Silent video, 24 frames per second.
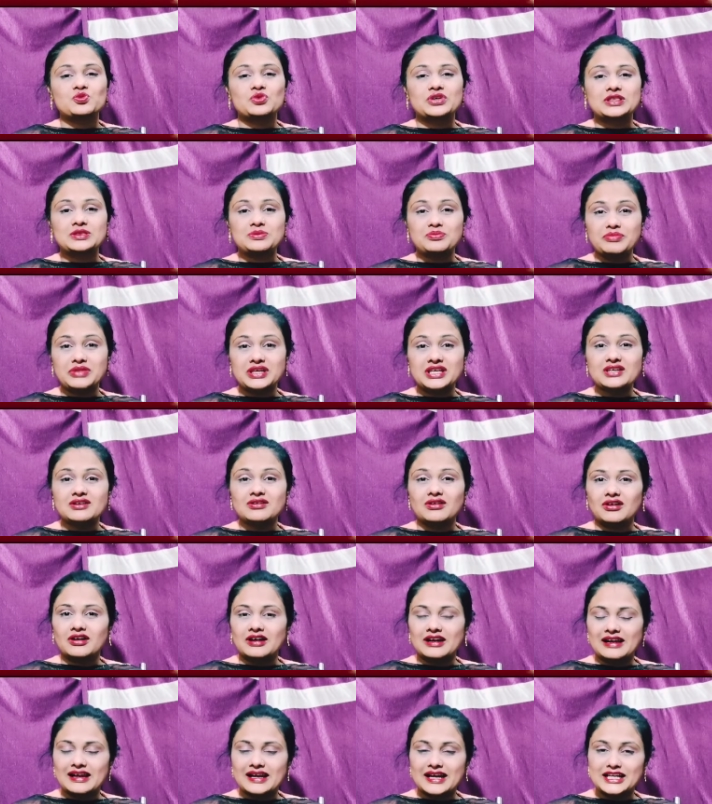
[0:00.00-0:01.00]
with me
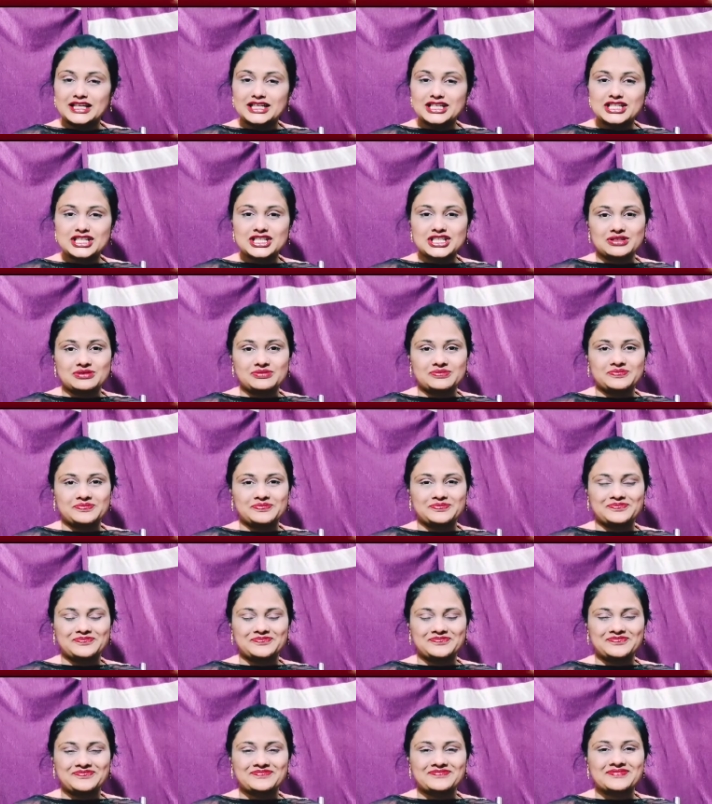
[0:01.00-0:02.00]
online too.
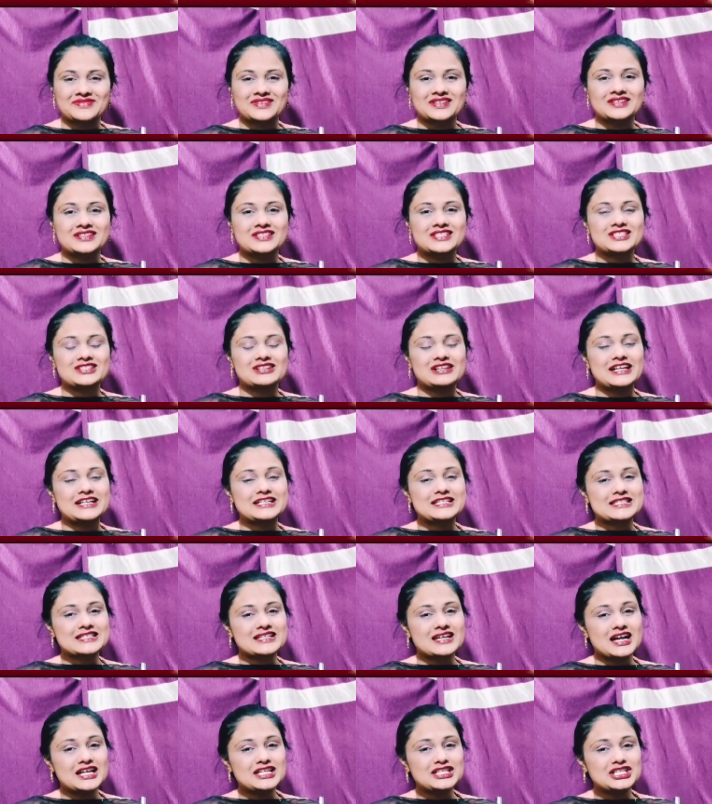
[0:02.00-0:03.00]
So
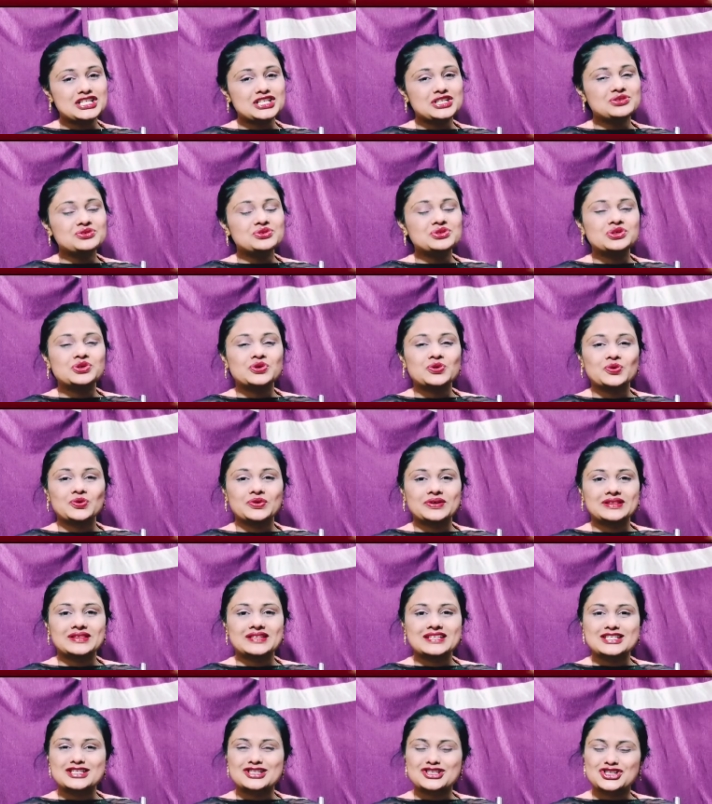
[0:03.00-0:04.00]
let's continue with
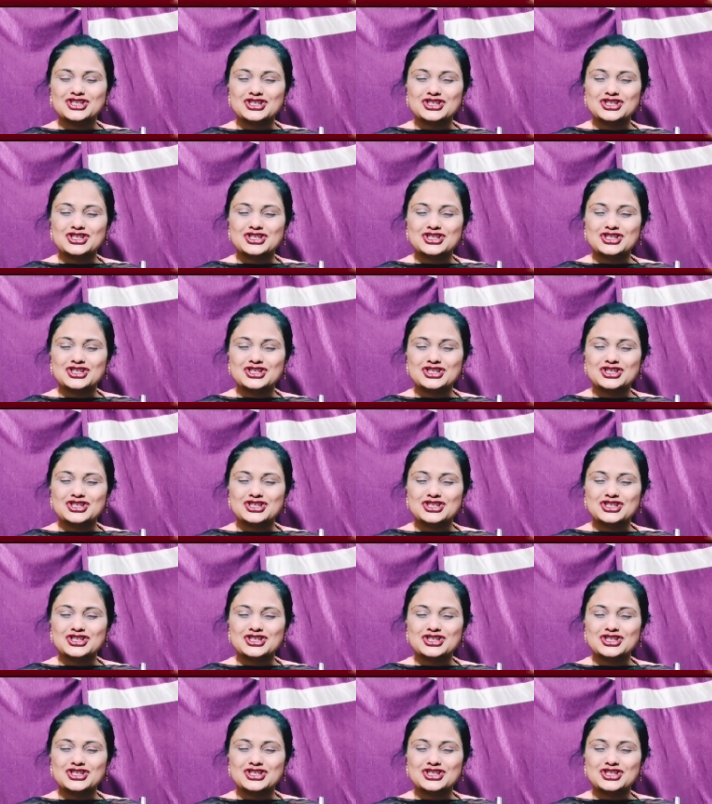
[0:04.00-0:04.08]
this